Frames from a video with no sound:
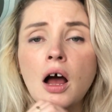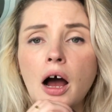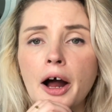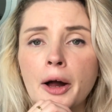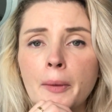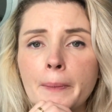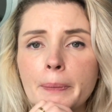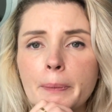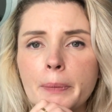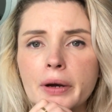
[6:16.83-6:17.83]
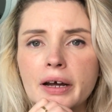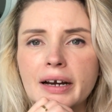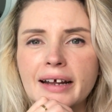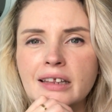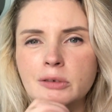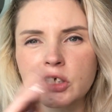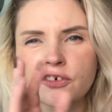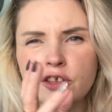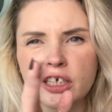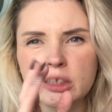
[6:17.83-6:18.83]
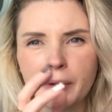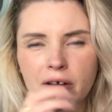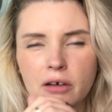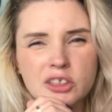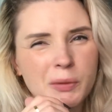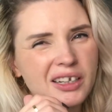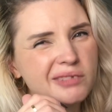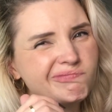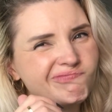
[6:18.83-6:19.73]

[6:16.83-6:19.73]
but there was a few things about it I was a bit like,